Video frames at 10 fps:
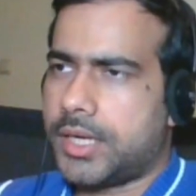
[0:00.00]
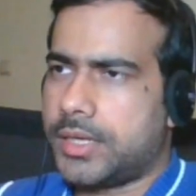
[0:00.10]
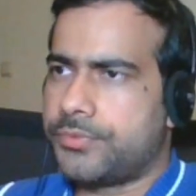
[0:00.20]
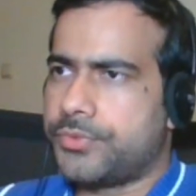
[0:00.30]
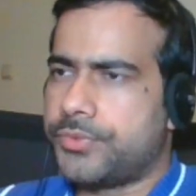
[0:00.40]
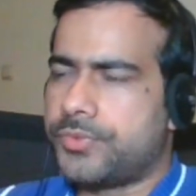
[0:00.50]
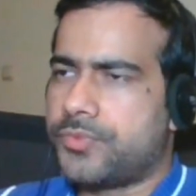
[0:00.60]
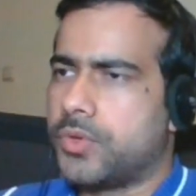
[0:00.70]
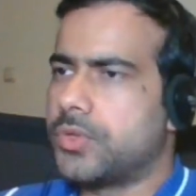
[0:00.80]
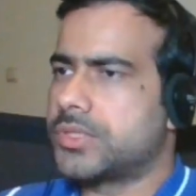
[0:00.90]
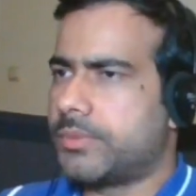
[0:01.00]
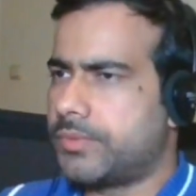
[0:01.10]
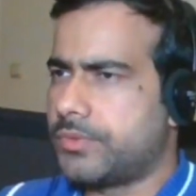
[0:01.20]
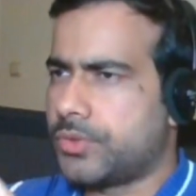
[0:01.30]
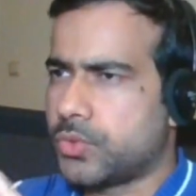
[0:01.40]
and if you follow some
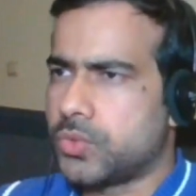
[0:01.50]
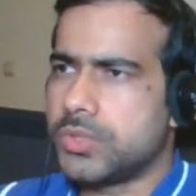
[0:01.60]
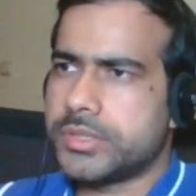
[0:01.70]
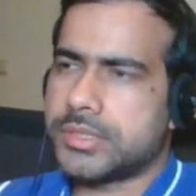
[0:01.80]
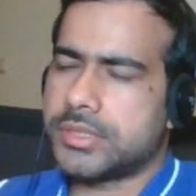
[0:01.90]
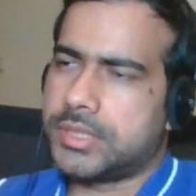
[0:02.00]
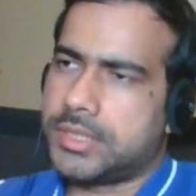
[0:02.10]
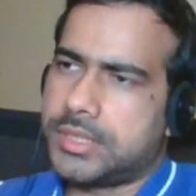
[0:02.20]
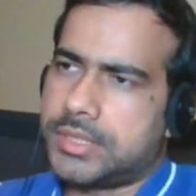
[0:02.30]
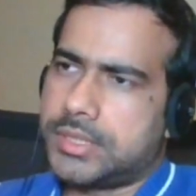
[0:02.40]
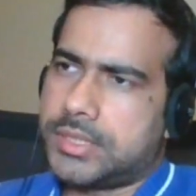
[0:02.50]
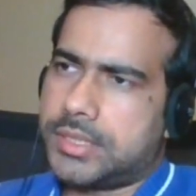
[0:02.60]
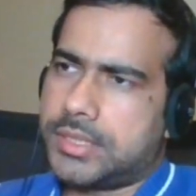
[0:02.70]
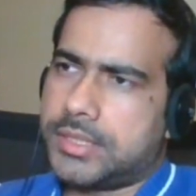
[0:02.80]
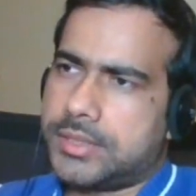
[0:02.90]
of the rules,
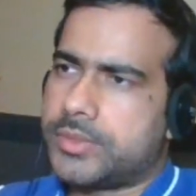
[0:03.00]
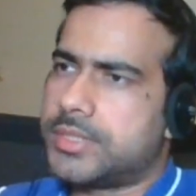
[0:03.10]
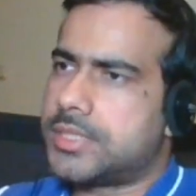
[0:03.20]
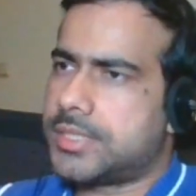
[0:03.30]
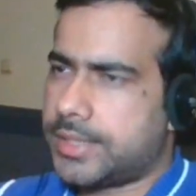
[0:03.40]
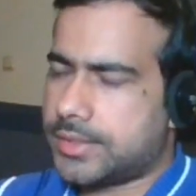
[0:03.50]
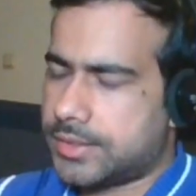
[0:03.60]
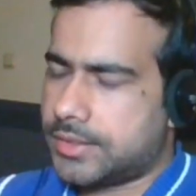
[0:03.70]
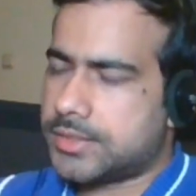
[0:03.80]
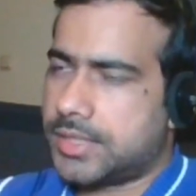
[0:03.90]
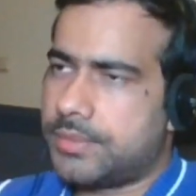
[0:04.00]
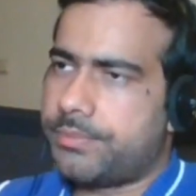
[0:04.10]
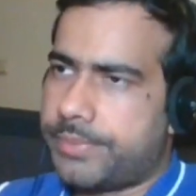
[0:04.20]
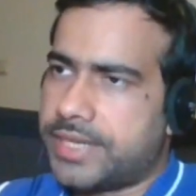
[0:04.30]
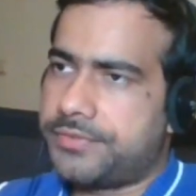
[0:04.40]
you can still
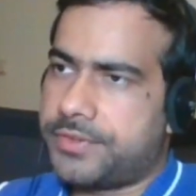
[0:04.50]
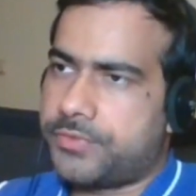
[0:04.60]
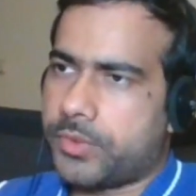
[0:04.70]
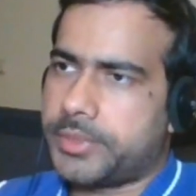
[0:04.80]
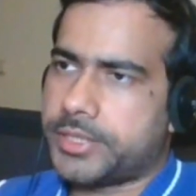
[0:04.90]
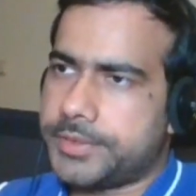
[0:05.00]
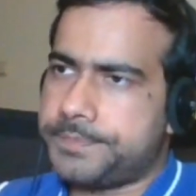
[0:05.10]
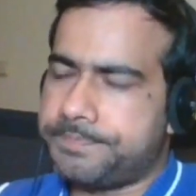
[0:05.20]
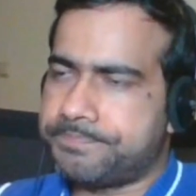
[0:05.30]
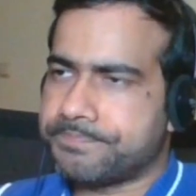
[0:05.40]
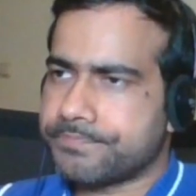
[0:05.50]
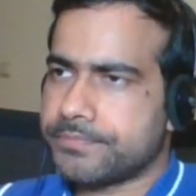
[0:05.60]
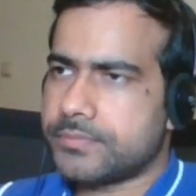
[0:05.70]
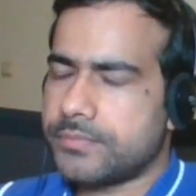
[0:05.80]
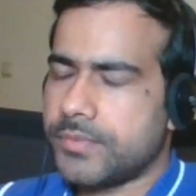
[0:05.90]
benefit from it.
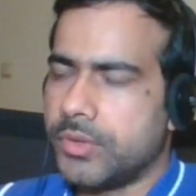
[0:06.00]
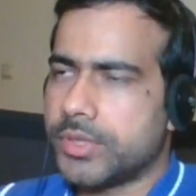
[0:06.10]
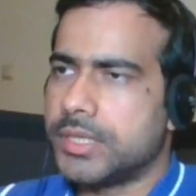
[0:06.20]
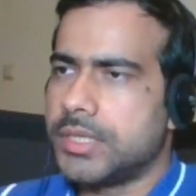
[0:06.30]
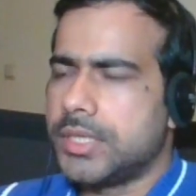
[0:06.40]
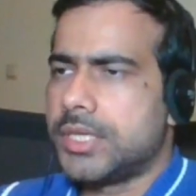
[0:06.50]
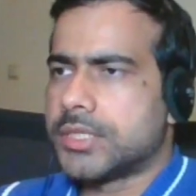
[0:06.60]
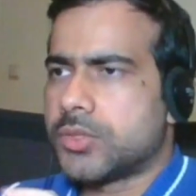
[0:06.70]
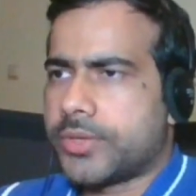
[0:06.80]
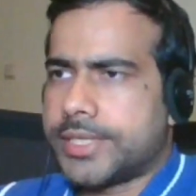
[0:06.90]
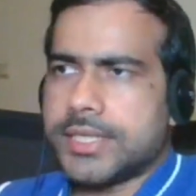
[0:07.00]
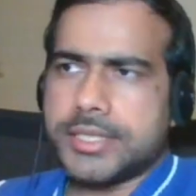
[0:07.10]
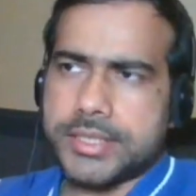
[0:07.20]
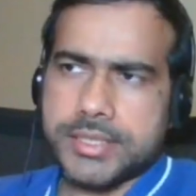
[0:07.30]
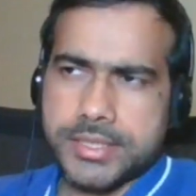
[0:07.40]
Okay, so retail
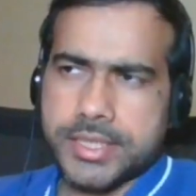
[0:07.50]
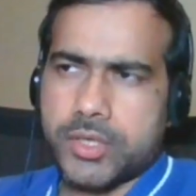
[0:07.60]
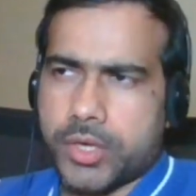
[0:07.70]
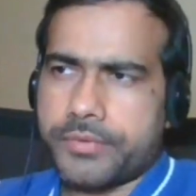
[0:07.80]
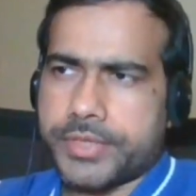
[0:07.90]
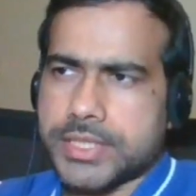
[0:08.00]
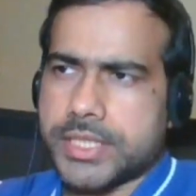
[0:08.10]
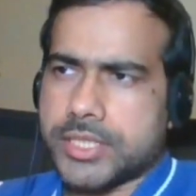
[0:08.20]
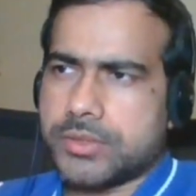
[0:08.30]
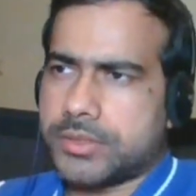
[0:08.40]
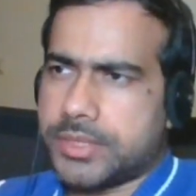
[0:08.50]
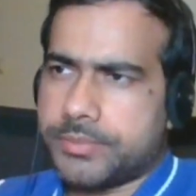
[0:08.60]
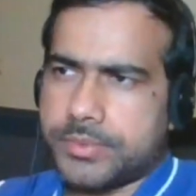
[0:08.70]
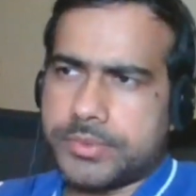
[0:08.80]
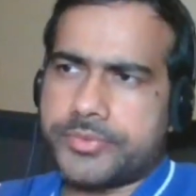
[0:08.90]
traders take a lot of risks. Actually, they
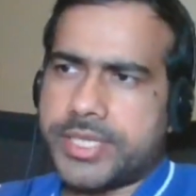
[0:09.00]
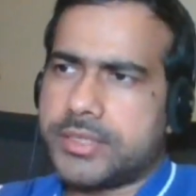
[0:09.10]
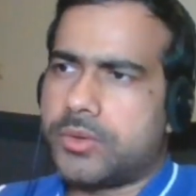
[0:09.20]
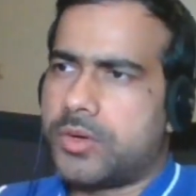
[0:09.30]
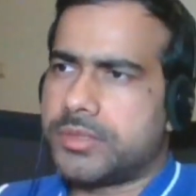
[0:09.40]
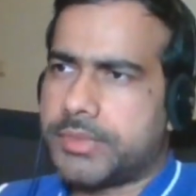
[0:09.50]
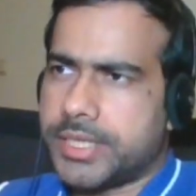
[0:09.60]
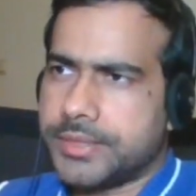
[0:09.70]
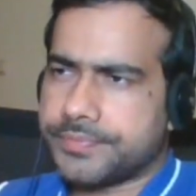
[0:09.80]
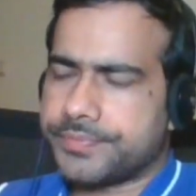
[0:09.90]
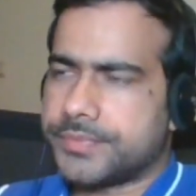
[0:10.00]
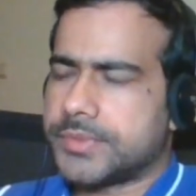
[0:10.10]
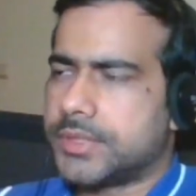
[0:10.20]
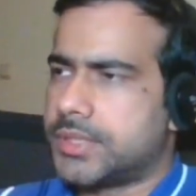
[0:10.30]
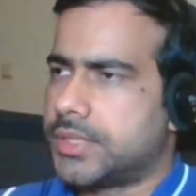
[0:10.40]
trade their own money,
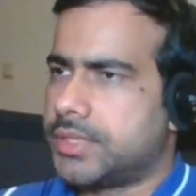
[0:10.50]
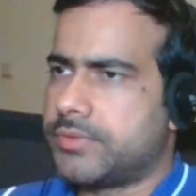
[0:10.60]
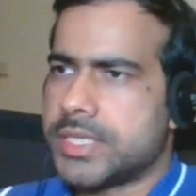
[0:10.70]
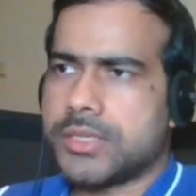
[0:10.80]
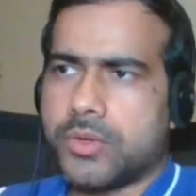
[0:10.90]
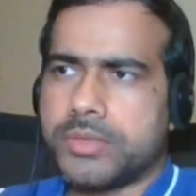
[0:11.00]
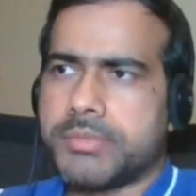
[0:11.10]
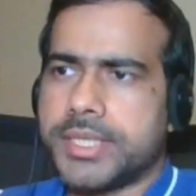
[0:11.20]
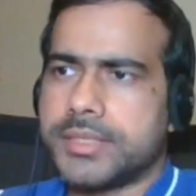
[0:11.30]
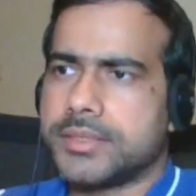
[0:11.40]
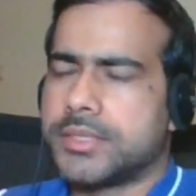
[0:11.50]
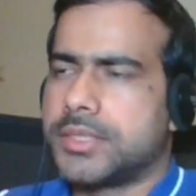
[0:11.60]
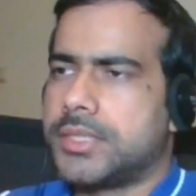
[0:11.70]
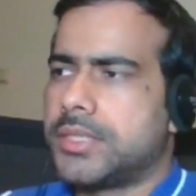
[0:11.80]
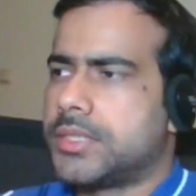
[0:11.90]
they invest their own money.
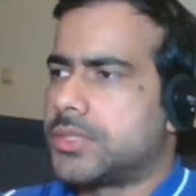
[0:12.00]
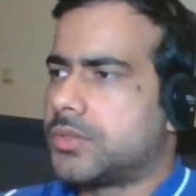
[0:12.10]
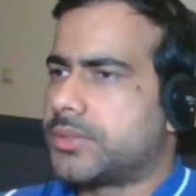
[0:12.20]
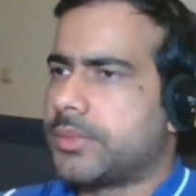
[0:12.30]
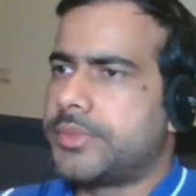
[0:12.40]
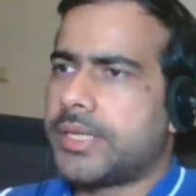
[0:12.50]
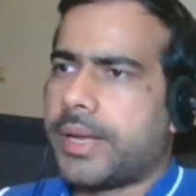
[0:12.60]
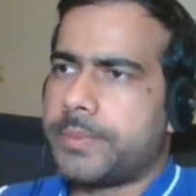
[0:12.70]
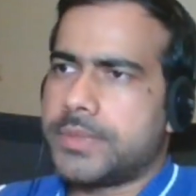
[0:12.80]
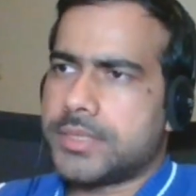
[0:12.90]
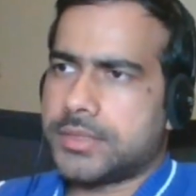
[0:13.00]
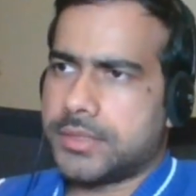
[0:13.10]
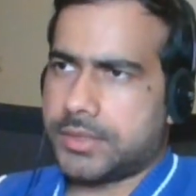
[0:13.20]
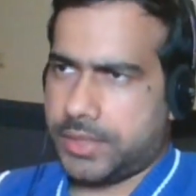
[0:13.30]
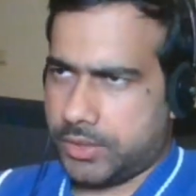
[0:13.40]
So if something happens,
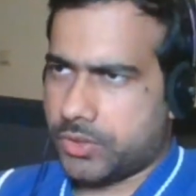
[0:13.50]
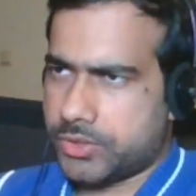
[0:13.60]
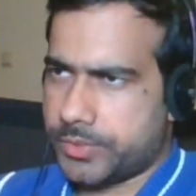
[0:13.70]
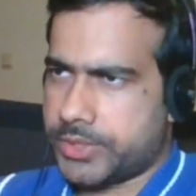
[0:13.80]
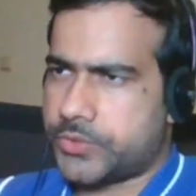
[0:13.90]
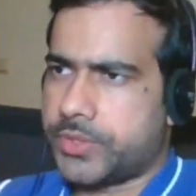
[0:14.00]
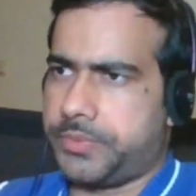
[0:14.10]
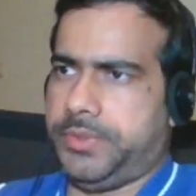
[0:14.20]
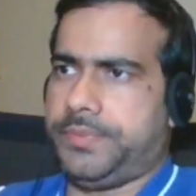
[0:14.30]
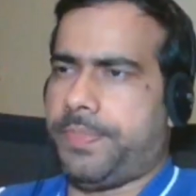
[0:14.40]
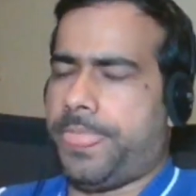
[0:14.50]
they're going to be in trouble.